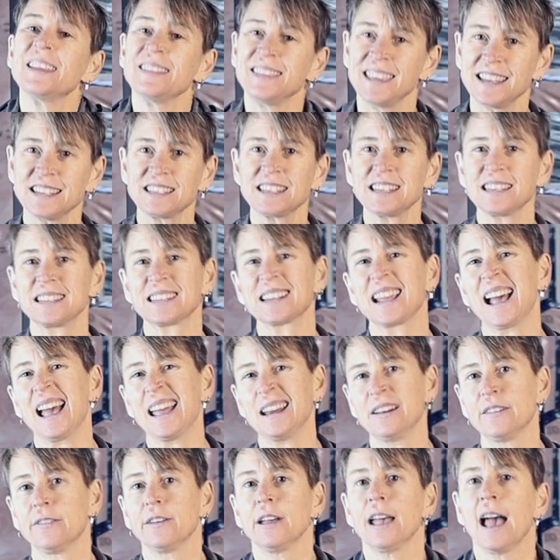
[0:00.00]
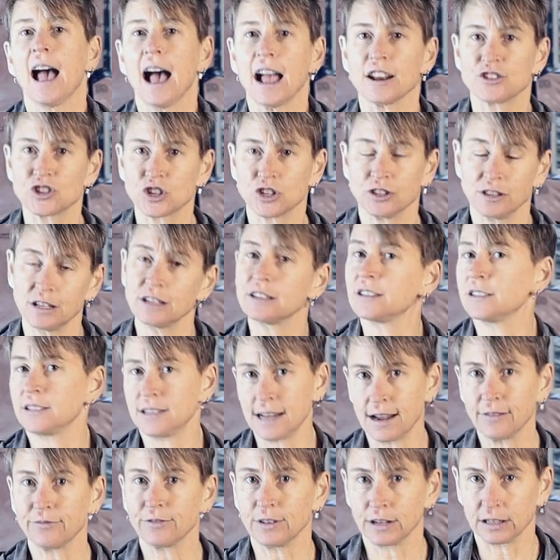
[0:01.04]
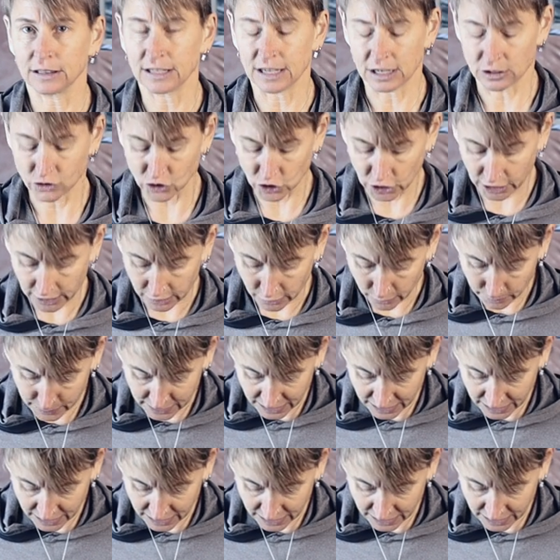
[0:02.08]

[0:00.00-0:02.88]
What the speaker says: This is kind of, this is definitely a cheater,